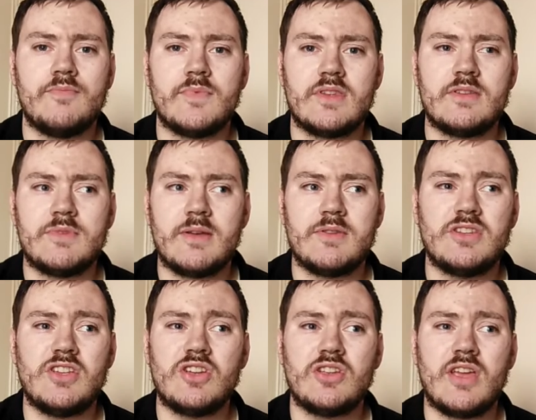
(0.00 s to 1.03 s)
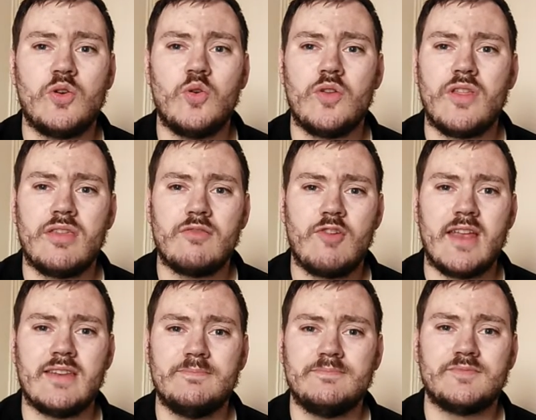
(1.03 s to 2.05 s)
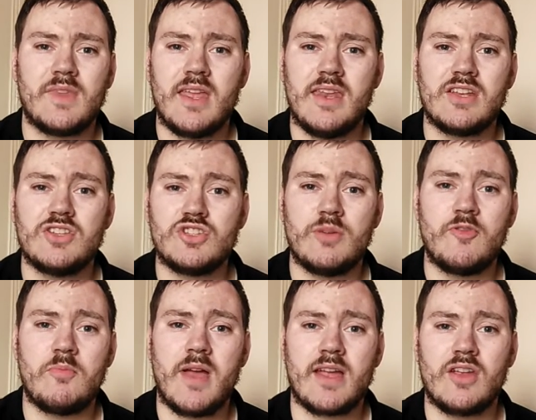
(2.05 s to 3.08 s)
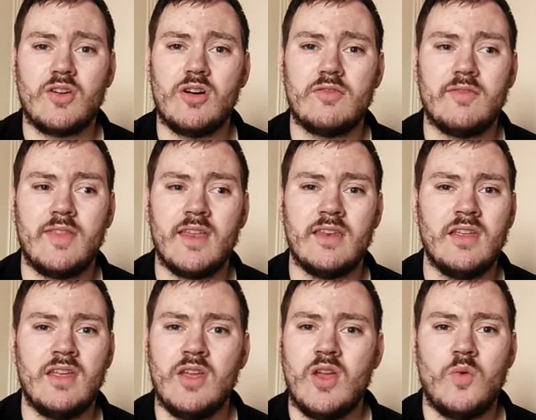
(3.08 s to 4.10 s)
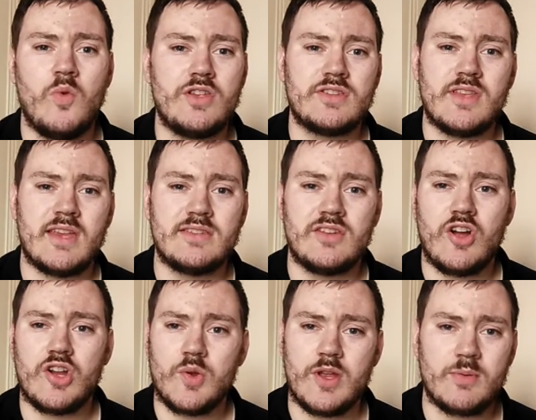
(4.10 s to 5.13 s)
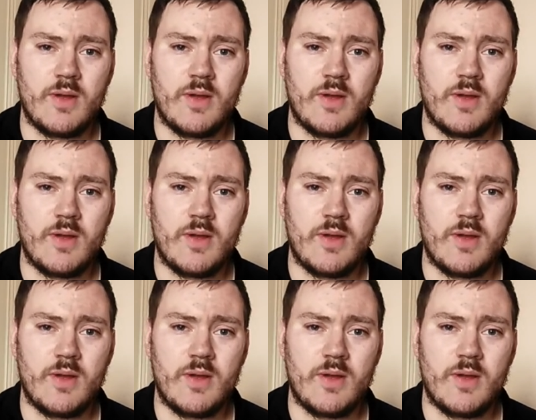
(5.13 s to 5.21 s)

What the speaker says: Sometimes the dirt can get caught in the thread and it can stop it from backing off, and then worst case scenario, you end up